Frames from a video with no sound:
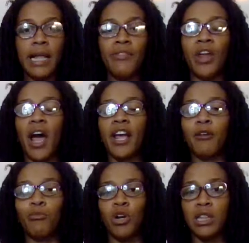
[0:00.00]
that I
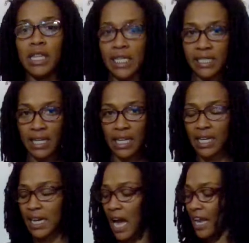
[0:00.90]
am releasing
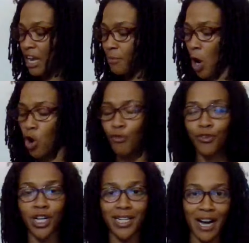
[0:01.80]
and I am
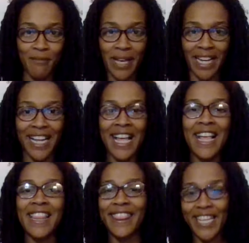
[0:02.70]
overcoming
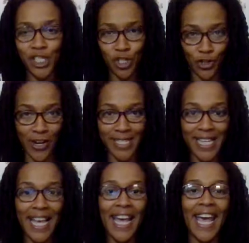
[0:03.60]
this
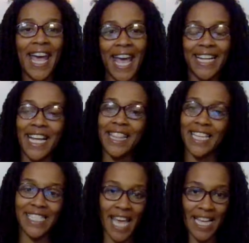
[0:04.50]
stress and
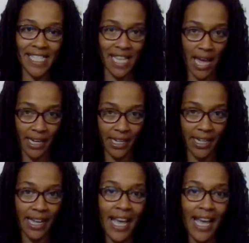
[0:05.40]
this anxiety,